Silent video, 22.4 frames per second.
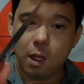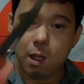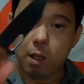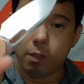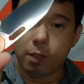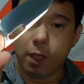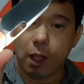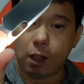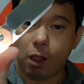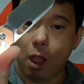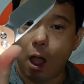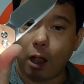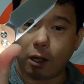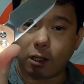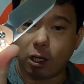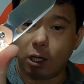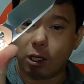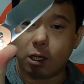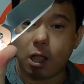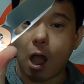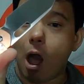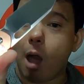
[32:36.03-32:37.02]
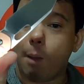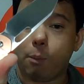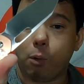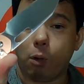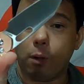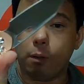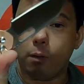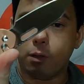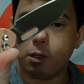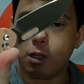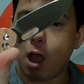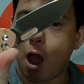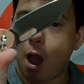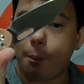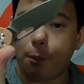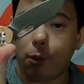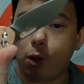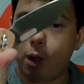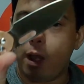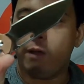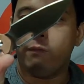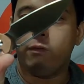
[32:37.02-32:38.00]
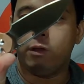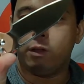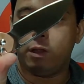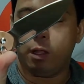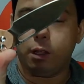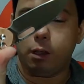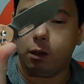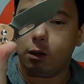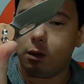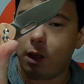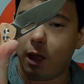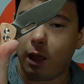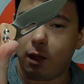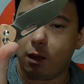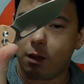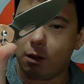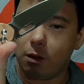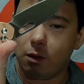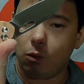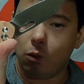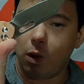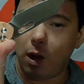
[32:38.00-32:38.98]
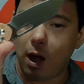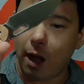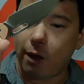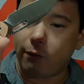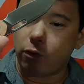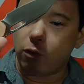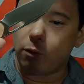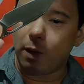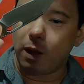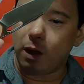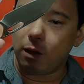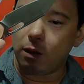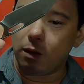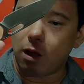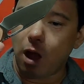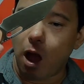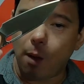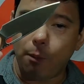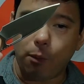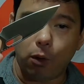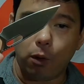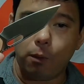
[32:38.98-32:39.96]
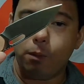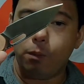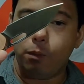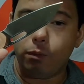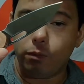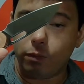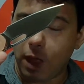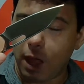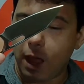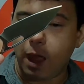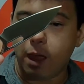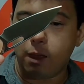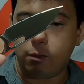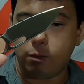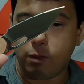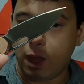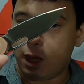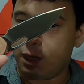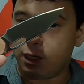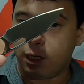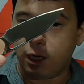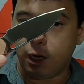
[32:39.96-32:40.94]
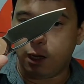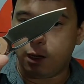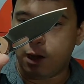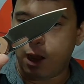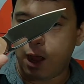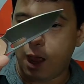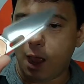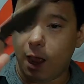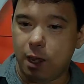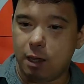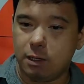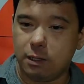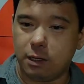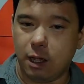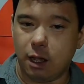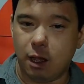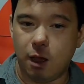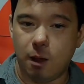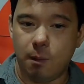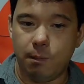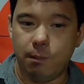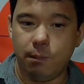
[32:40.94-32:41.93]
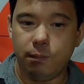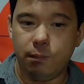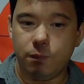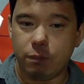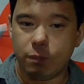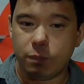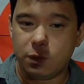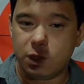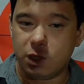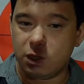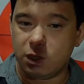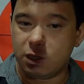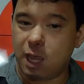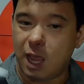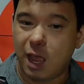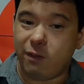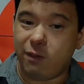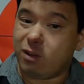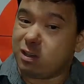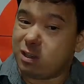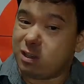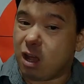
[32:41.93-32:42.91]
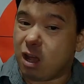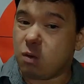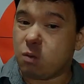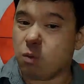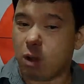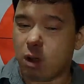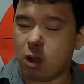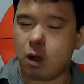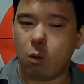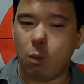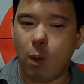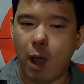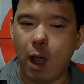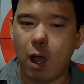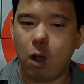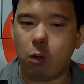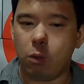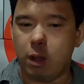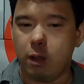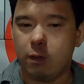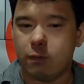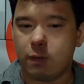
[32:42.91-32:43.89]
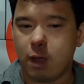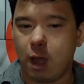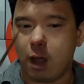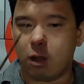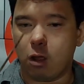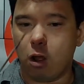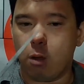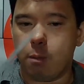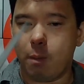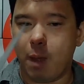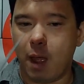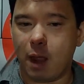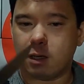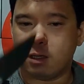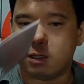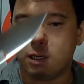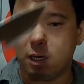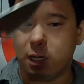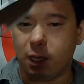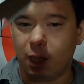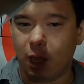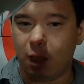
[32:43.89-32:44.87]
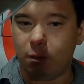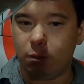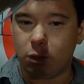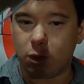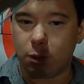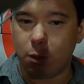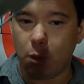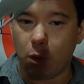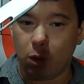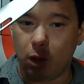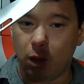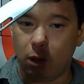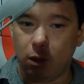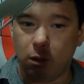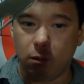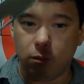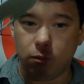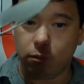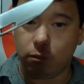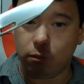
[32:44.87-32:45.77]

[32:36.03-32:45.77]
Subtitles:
They locked in copper everything, like whatever you made in copper, they did it. And since they haven't done one in a while, we have kind of gone back to saying, hey, Smoky,